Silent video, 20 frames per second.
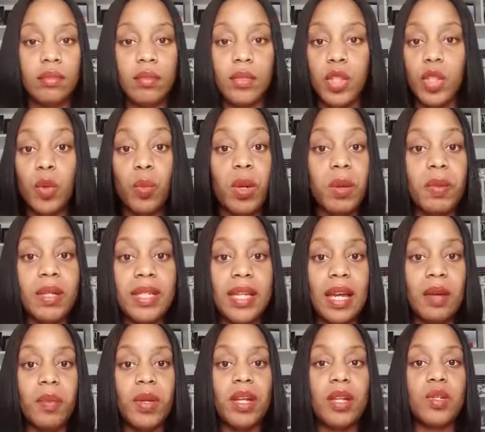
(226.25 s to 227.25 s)
you know, maybe
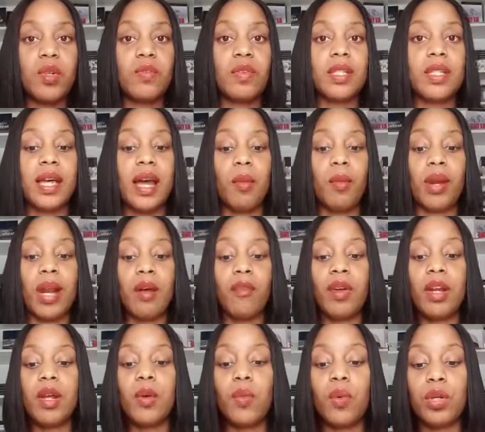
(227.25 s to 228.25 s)
10 minutes over time, but I
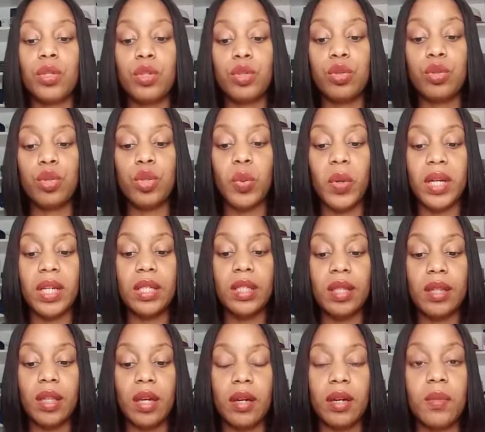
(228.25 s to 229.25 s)
really want to do 20,
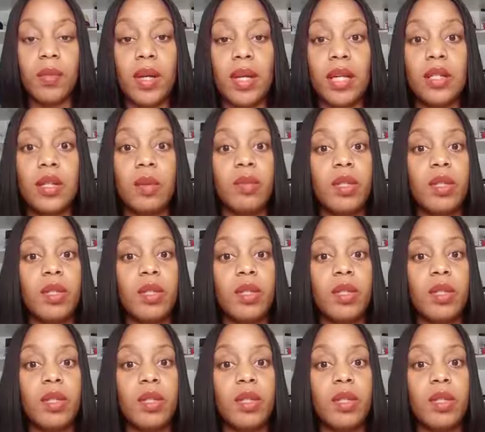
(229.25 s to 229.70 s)
30 minutes.